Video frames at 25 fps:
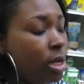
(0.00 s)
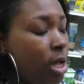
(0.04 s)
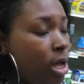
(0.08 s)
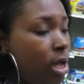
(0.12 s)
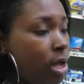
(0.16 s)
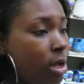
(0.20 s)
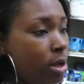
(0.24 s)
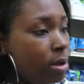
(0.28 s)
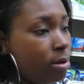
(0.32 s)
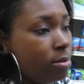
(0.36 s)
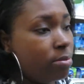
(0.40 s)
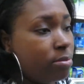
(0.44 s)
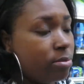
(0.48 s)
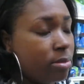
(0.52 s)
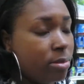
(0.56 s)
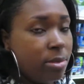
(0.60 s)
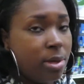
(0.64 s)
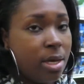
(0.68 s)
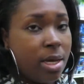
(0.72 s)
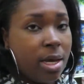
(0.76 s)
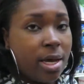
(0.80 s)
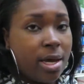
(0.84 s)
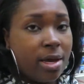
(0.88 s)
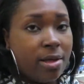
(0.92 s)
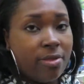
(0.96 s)
Um,
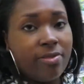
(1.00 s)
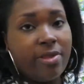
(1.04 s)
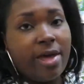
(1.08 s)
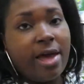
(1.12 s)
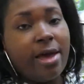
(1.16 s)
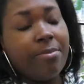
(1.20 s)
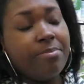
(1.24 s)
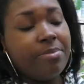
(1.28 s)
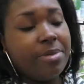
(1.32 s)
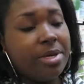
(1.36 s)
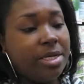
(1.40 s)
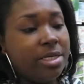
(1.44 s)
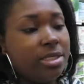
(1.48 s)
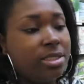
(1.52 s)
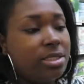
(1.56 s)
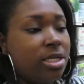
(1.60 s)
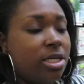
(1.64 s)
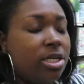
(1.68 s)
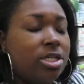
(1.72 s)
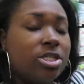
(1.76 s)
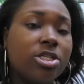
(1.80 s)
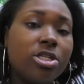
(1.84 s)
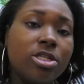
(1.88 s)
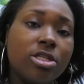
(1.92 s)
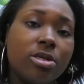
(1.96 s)
and that means
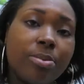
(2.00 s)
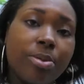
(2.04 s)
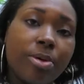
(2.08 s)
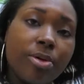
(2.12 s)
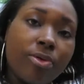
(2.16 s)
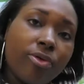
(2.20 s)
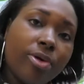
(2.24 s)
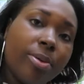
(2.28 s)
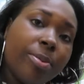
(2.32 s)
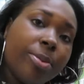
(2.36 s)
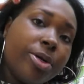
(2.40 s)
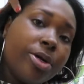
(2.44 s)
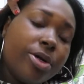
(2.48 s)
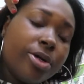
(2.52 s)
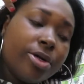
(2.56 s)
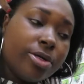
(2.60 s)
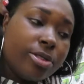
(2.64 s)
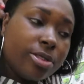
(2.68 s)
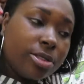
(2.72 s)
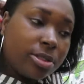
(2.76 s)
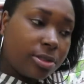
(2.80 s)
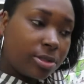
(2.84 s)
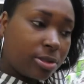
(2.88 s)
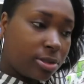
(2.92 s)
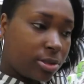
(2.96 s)
sticking to the
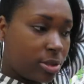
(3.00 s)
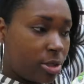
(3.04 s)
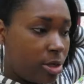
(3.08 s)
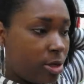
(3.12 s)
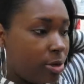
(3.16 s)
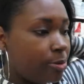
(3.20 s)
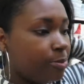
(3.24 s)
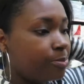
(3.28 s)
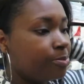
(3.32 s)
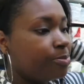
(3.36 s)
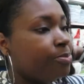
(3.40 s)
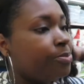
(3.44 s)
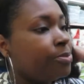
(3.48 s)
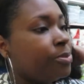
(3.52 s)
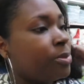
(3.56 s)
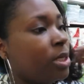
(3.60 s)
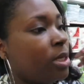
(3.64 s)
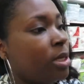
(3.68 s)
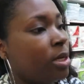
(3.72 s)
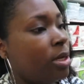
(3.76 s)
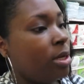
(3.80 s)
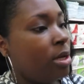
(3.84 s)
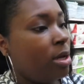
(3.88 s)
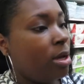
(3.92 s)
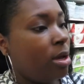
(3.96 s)
perimeters. So
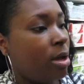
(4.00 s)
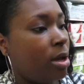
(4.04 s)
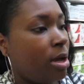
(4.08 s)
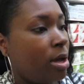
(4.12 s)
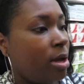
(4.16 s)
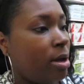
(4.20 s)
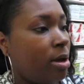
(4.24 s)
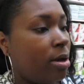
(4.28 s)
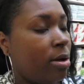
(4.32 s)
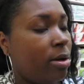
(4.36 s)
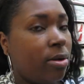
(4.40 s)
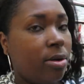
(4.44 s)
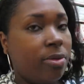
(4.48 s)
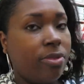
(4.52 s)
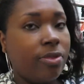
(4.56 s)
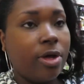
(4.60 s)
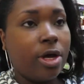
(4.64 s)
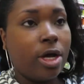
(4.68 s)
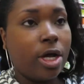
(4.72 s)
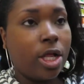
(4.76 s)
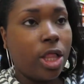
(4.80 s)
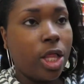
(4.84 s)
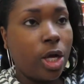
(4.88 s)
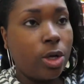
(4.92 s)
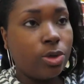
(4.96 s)

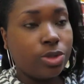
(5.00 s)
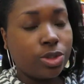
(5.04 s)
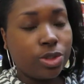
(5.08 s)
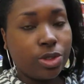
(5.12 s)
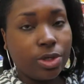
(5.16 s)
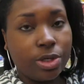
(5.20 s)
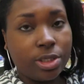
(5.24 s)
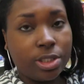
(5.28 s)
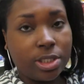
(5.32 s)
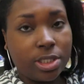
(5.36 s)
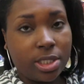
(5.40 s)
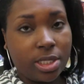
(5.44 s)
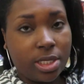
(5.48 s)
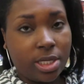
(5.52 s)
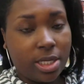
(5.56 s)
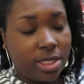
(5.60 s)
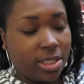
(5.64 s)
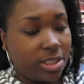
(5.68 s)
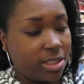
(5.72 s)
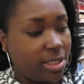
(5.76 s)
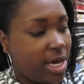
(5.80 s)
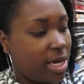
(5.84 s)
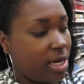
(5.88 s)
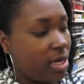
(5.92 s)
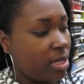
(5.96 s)
the closer to the
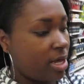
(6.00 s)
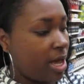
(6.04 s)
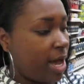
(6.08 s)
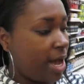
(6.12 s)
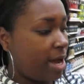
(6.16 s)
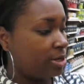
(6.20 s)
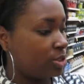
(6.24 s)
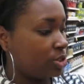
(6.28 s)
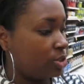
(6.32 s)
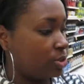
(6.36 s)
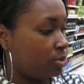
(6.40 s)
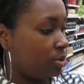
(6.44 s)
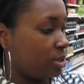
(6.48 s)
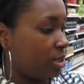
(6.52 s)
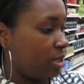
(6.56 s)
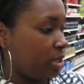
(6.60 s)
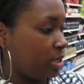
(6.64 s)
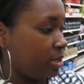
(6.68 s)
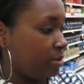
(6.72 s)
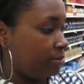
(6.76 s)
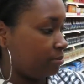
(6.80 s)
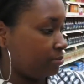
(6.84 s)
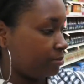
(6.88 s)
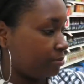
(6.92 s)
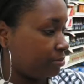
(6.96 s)
inside of the aisles you
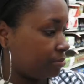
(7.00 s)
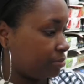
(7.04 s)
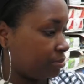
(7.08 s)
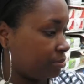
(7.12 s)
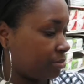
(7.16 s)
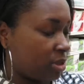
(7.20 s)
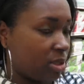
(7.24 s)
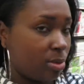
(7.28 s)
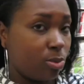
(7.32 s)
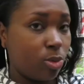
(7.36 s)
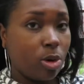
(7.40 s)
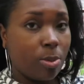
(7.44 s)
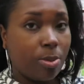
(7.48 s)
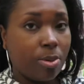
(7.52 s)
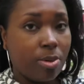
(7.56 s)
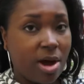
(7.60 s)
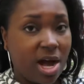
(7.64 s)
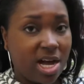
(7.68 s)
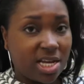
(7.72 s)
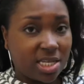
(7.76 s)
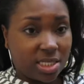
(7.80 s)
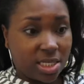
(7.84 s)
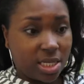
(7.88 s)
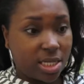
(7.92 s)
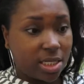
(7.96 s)
get, the more
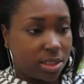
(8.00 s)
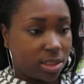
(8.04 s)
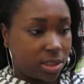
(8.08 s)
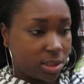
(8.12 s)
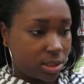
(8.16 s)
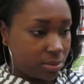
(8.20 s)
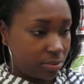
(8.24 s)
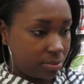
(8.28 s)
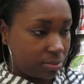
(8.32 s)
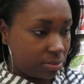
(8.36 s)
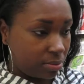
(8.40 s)
processed.